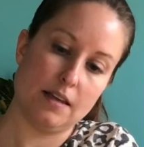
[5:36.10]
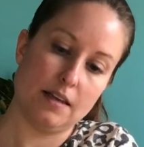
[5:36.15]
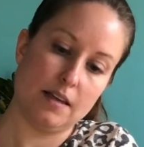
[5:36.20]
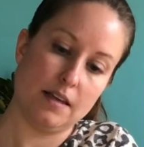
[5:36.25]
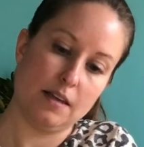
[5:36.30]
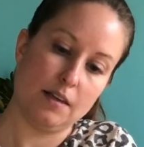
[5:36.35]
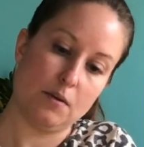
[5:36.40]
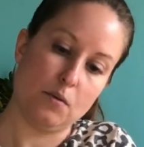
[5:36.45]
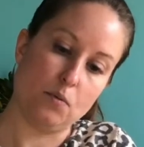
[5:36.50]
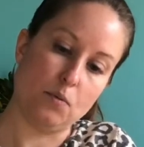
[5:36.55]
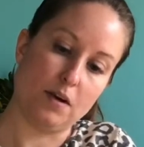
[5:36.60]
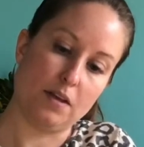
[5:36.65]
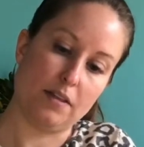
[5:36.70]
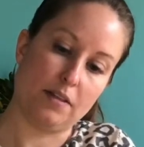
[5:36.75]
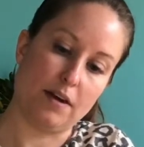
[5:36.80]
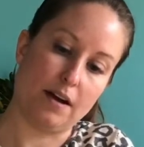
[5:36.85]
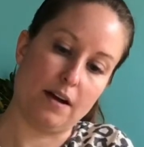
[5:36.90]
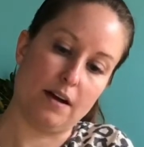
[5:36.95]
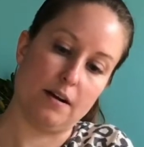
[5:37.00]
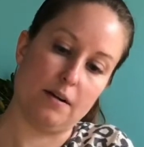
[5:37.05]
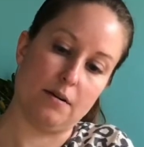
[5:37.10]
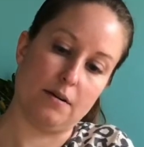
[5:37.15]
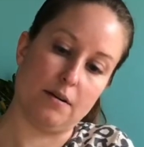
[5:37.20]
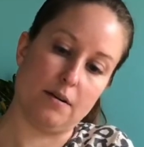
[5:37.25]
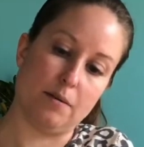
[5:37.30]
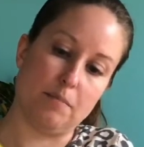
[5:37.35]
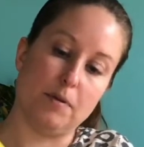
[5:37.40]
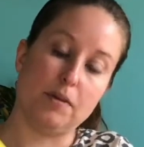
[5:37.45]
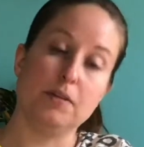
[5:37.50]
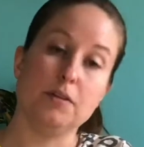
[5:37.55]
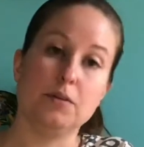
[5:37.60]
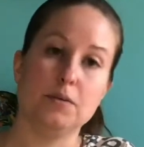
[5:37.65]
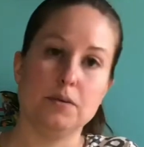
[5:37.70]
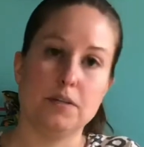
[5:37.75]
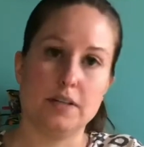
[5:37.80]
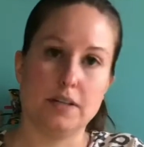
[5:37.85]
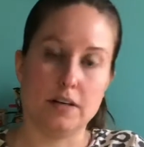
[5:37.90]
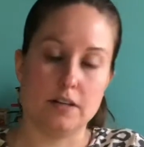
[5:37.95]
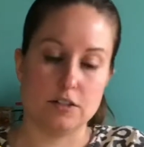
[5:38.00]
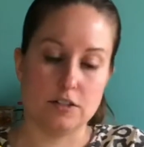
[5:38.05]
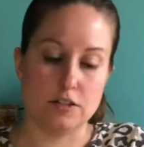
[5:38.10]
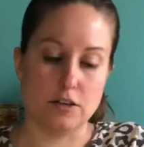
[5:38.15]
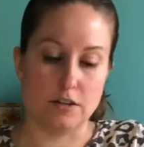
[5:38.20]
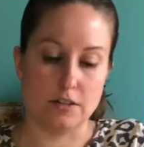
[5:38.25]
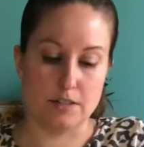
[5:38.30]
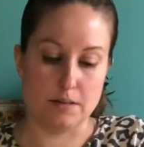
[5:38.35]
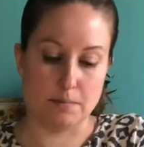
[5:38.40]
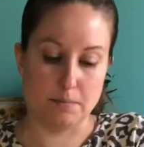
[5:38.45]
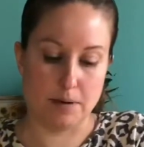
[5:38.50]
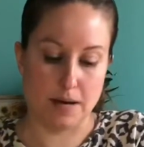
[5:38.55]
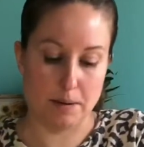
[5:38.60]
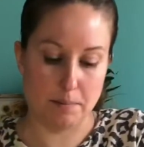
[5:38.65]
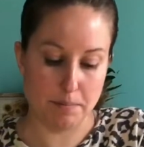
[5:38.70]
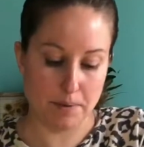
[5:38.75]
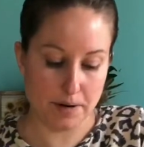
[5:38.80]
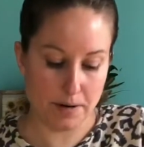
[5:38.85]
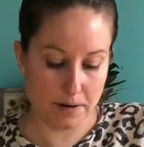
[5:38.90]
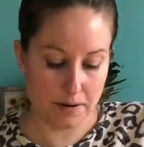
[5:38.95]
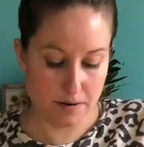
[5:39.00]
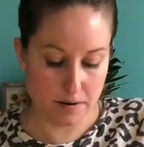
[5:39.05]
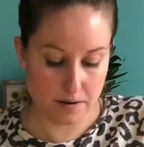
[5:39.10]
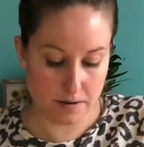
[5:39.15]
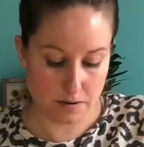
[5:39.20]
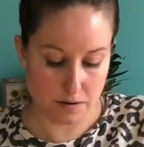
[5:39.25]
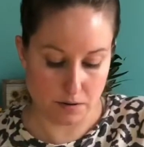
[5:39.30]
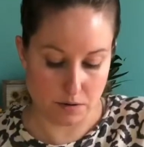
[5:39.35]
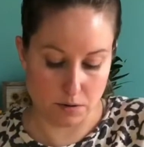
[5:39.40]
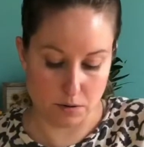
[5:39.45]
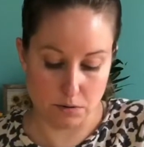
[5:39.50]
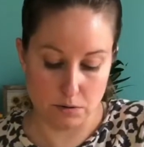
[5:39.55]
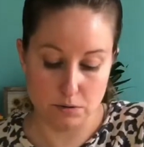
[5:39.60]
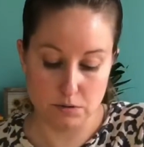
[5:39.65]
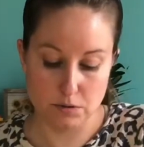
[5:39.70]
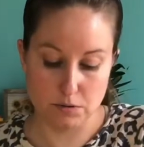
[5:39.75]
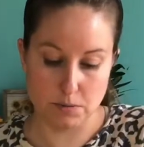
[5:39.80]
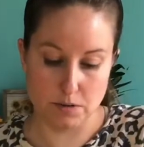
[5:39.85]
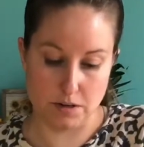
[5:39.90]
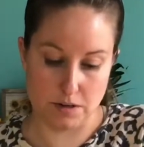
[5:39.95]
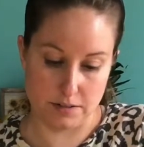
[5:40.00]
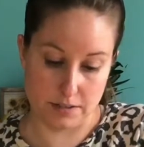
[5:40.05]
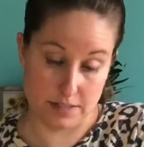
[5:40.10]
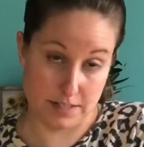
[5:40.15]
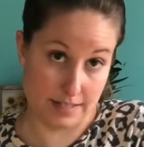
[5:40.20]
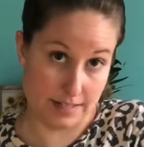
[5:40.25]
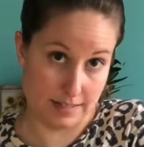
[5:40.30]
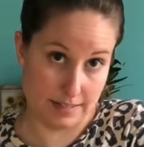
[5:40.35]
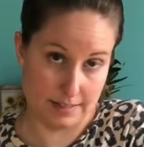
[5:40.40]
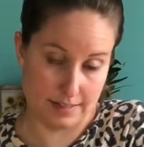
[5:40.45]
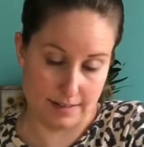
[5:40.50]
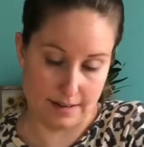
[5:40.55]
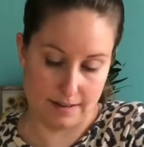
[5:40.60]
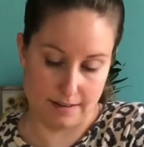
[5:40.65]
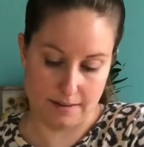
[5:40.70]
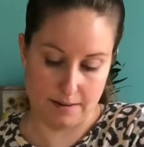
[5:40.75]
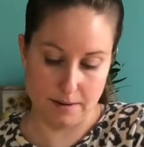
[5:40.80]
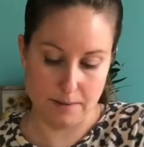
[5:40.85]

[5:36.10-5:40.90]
With our balloon and our salt and pepper, those were all sticking together.